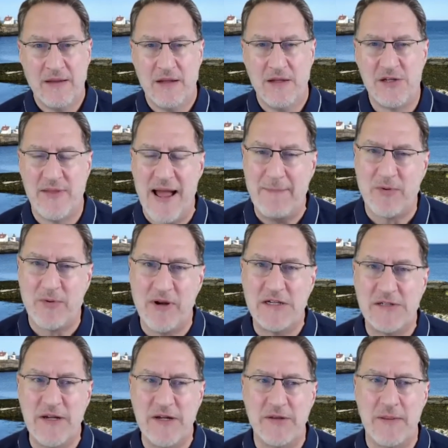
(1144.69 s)
So that brings
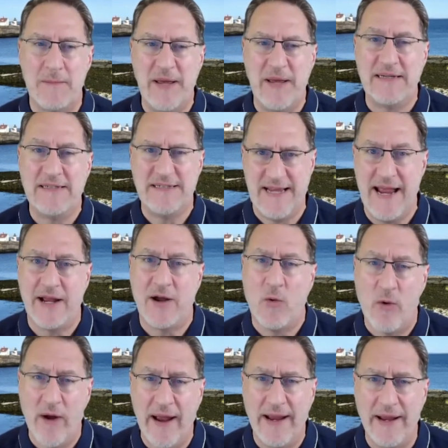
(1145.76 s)
me to the big
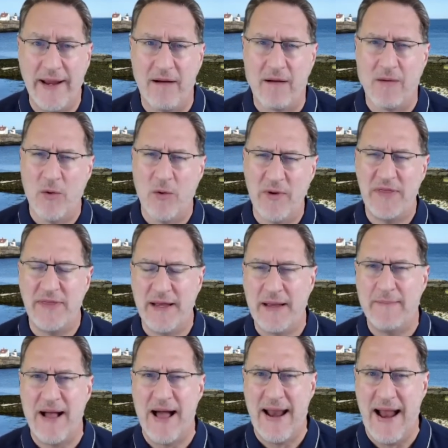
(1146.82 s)
takeaway here when we think
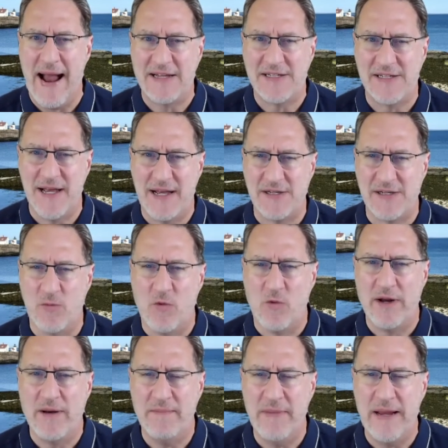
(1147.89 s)
about assets and what
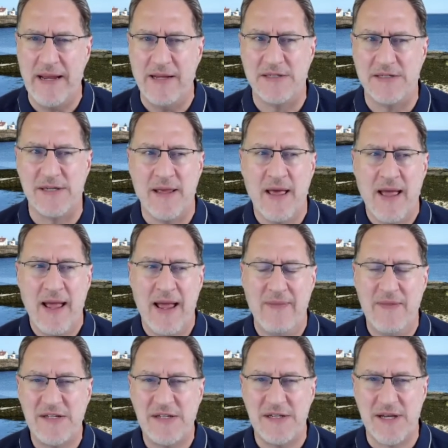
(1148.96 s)
it means. And
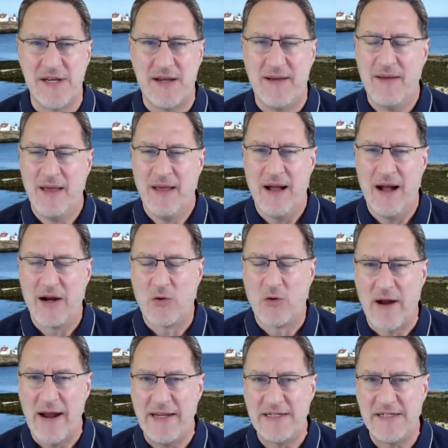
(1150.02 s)
this is a
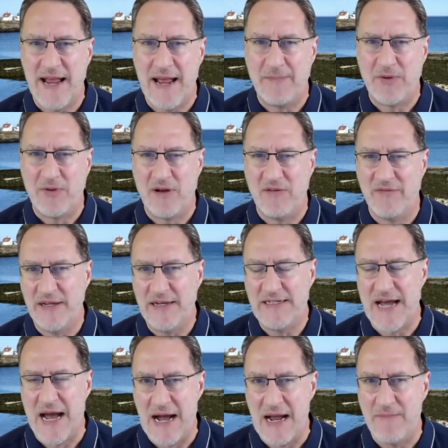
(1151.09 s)
great example of the
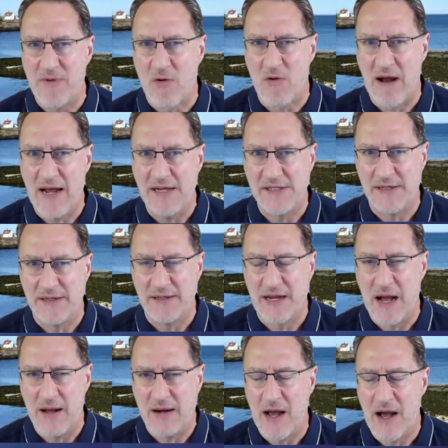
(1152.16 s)
time horizon
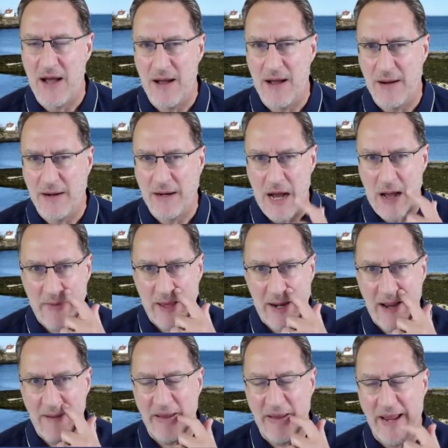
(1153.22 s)
comment
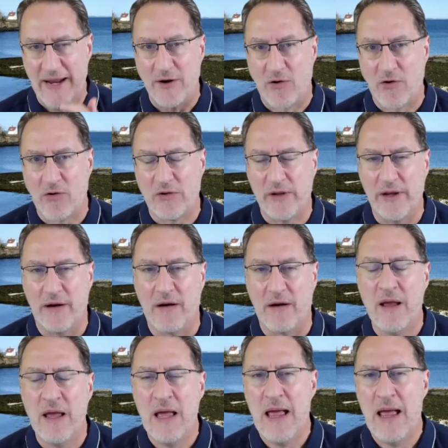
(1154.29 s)
I made earlier
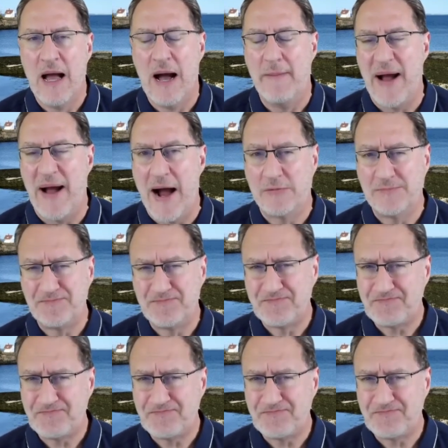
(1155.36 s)
about